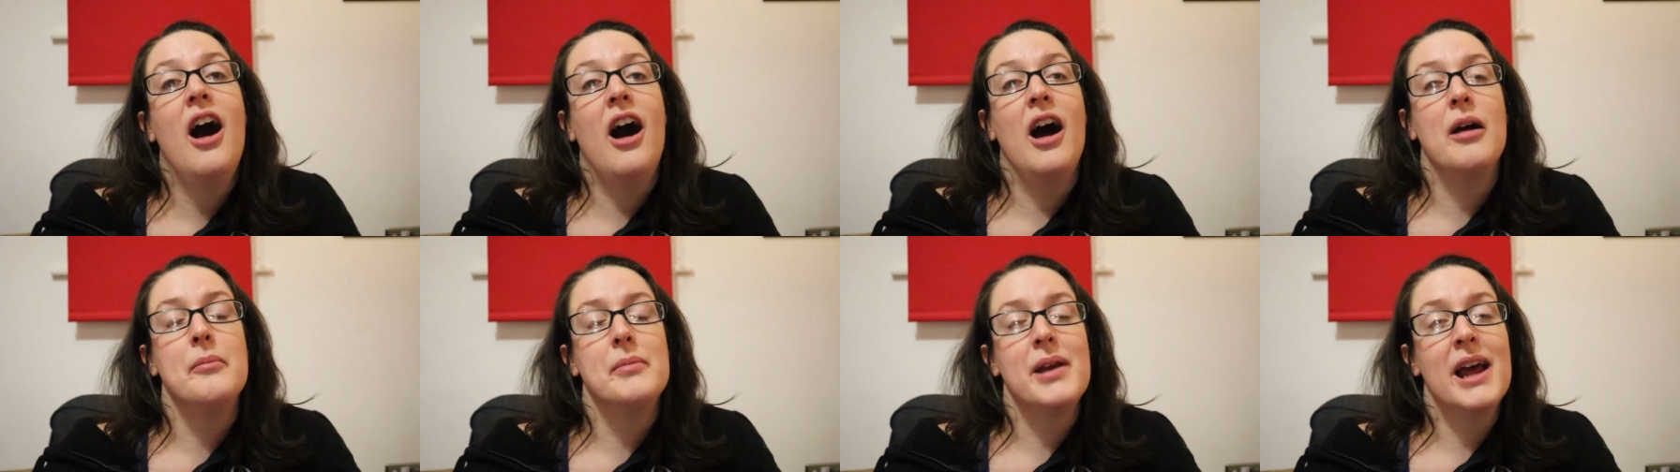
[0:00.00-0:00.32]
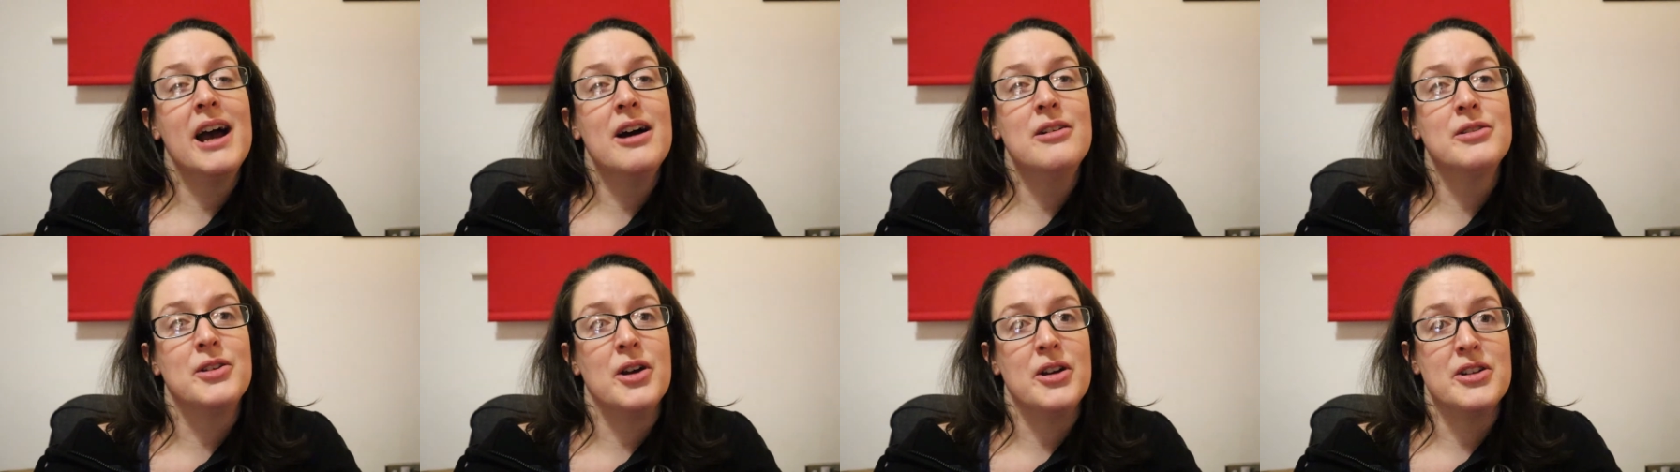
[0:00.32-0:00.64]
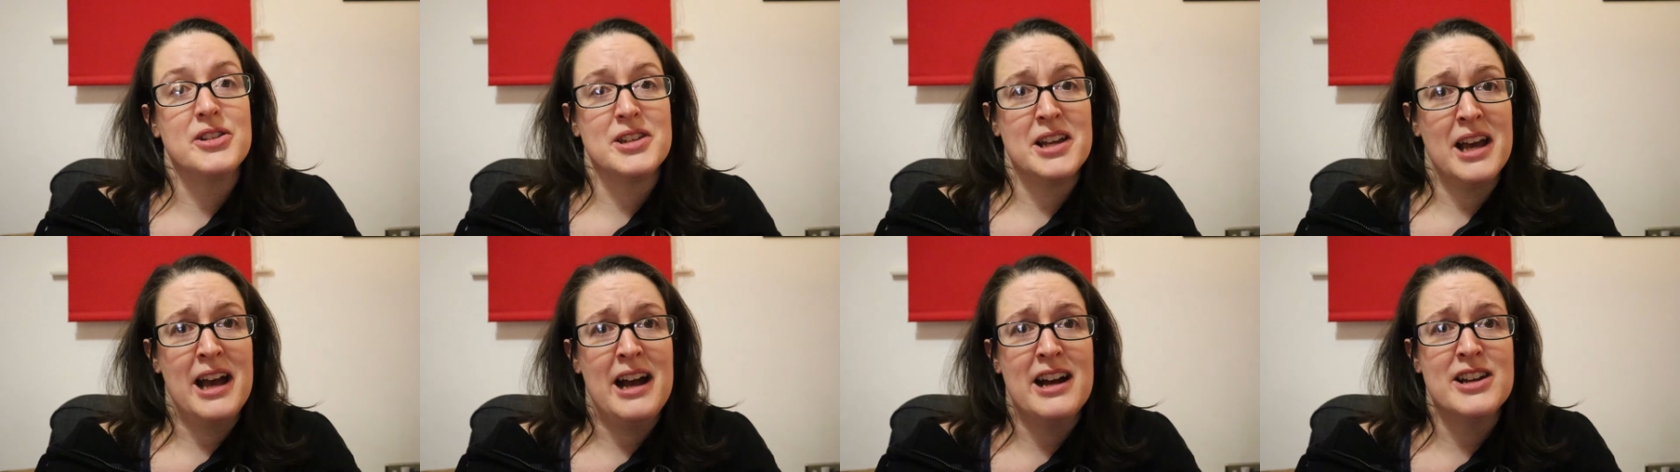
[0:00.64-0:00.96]
I'm now
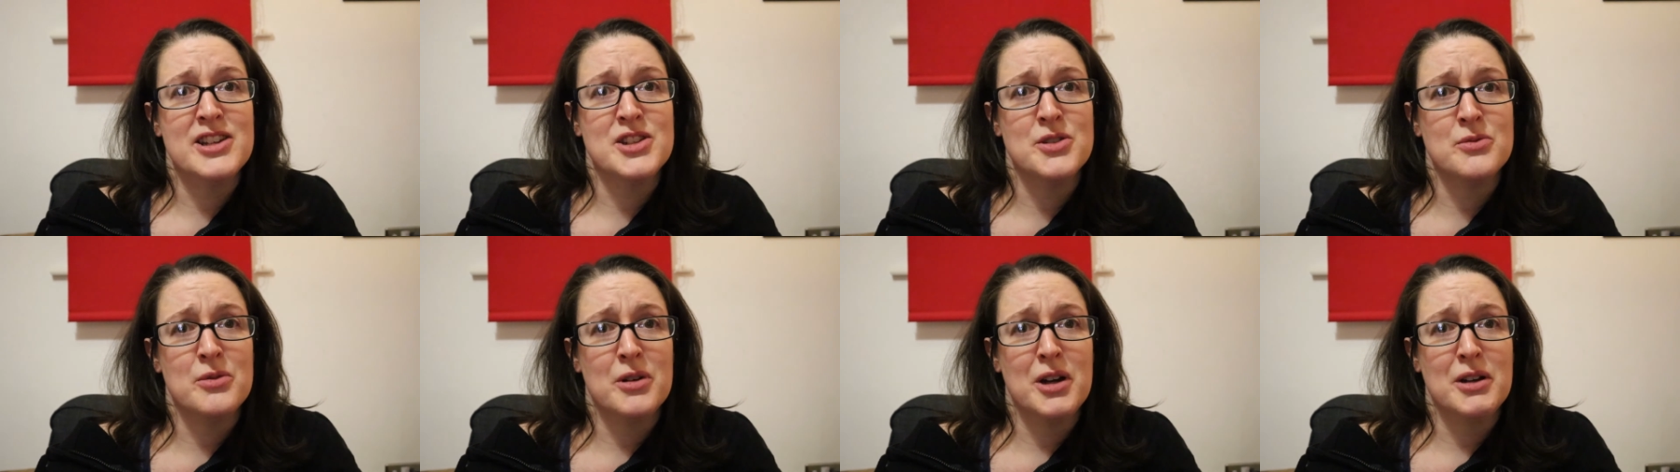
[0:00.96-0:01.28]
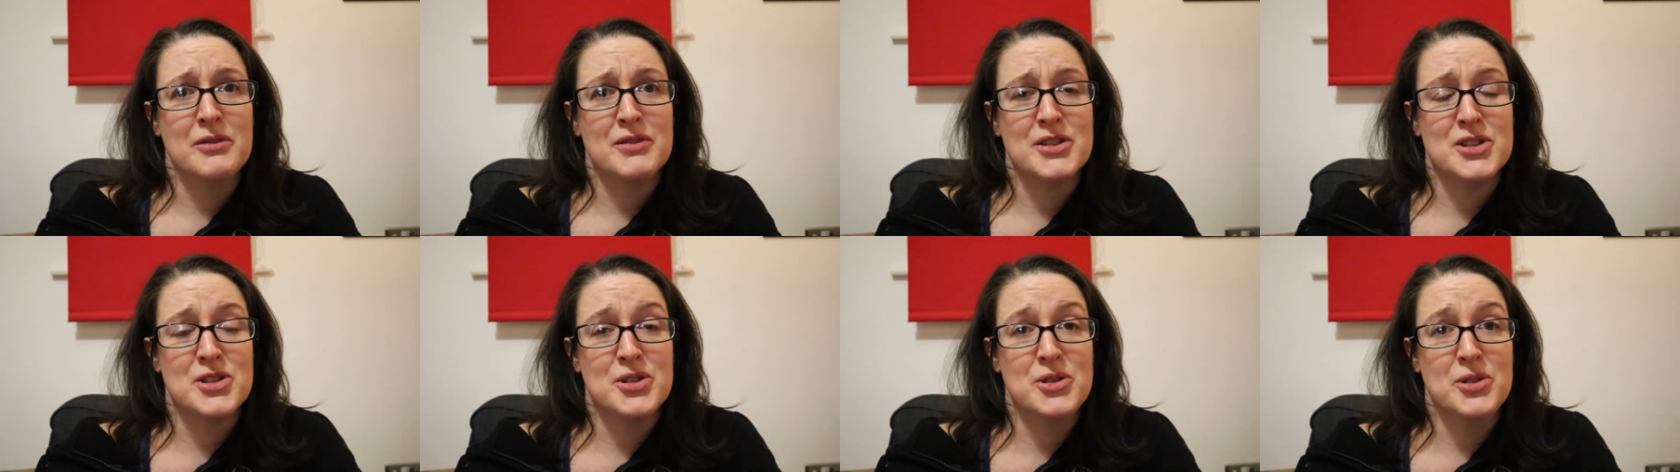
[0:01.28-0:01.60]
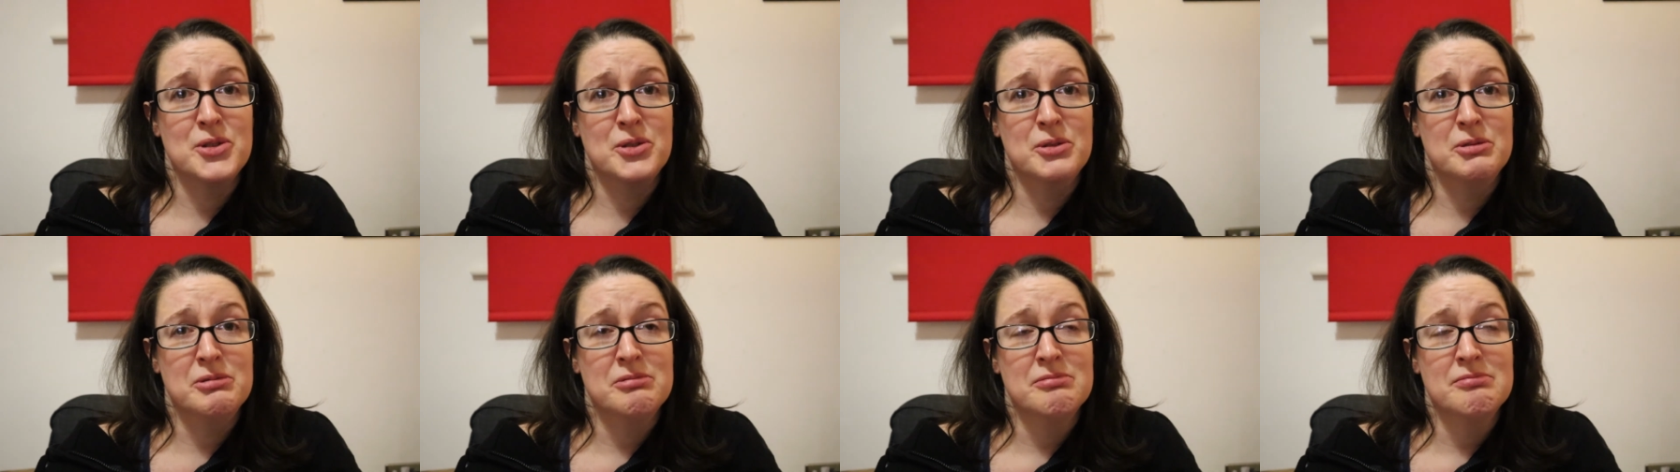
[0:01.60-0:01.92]
going to hand you over
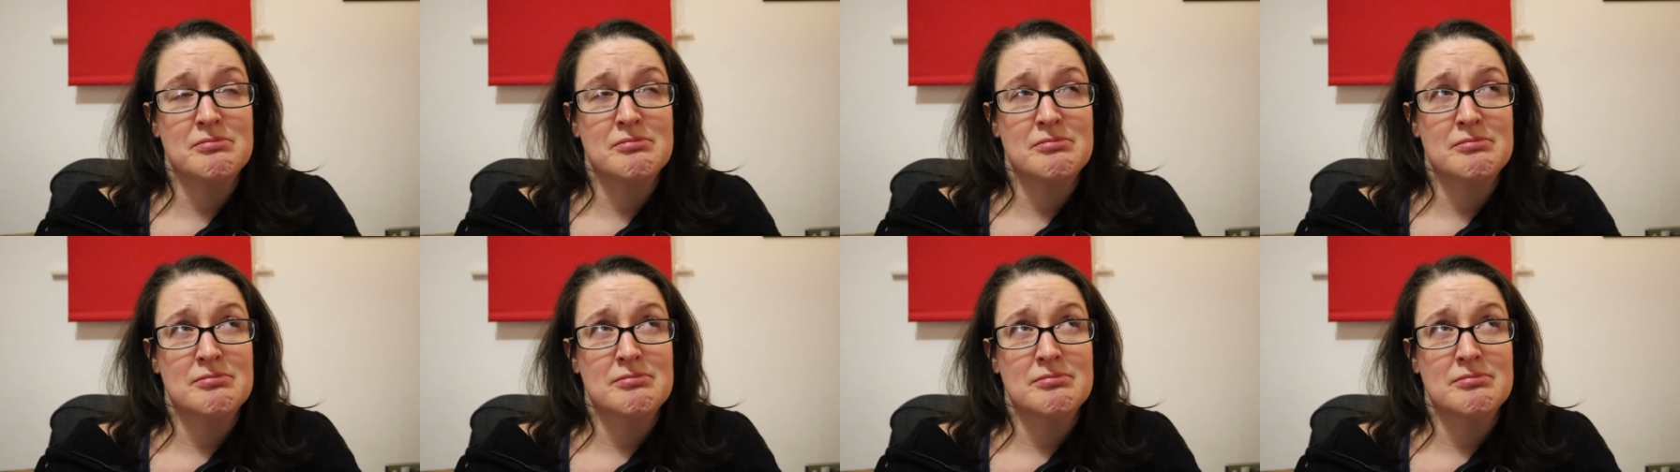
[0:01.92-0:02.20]
to